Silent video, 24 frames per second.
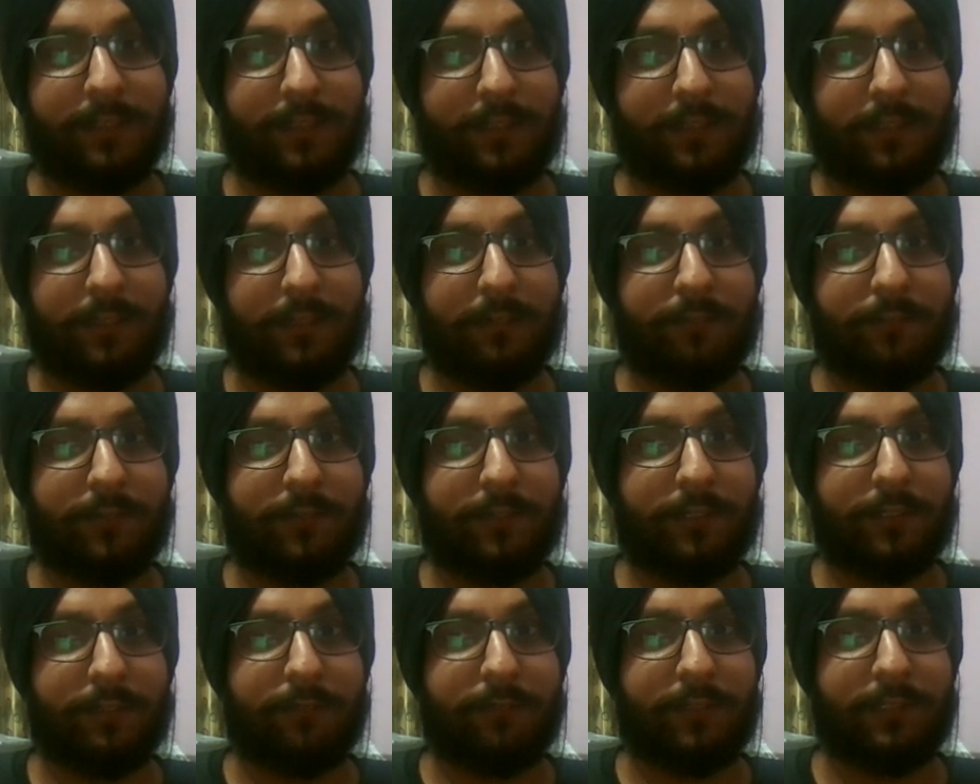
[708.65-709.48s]
I
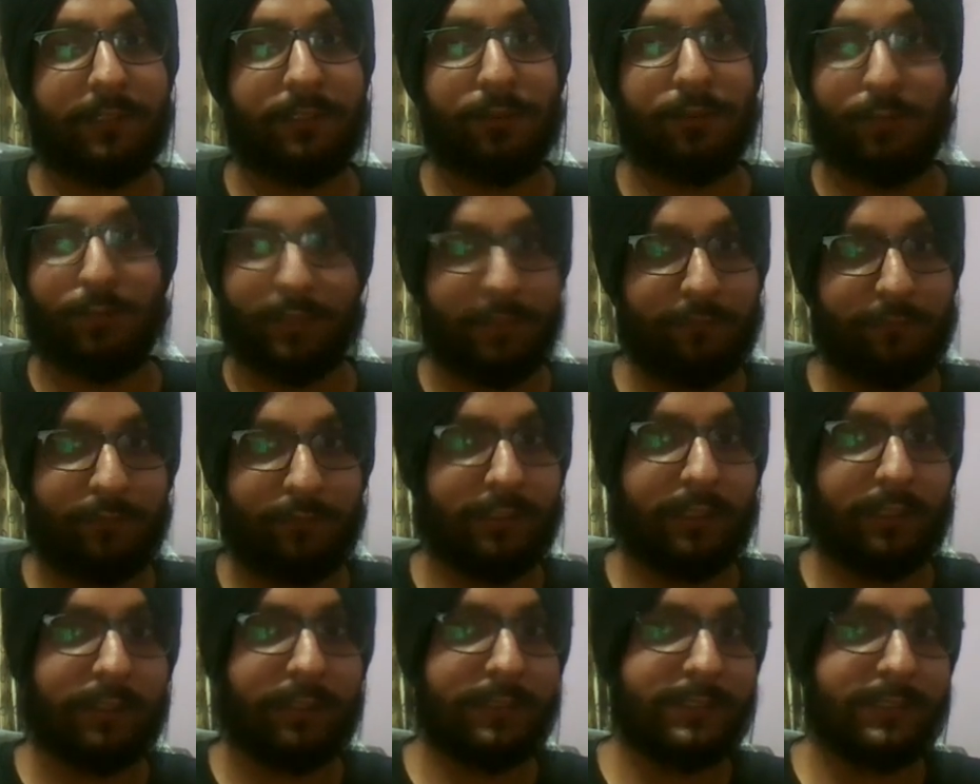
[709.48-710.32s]
worked with Google for
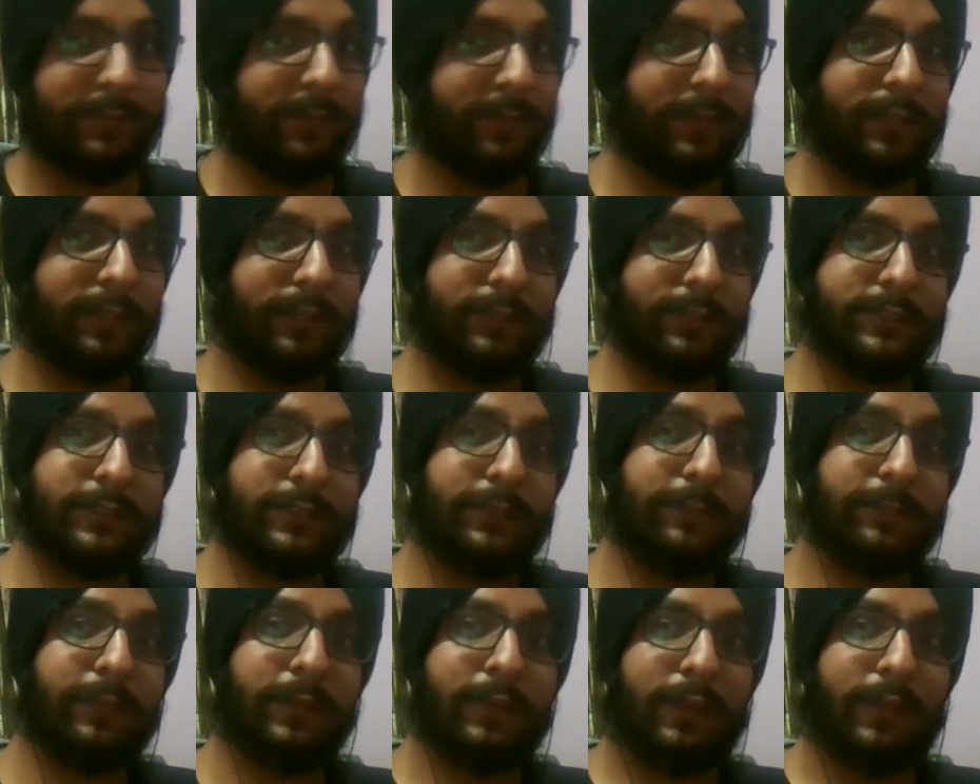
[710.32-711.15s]
the summer internship.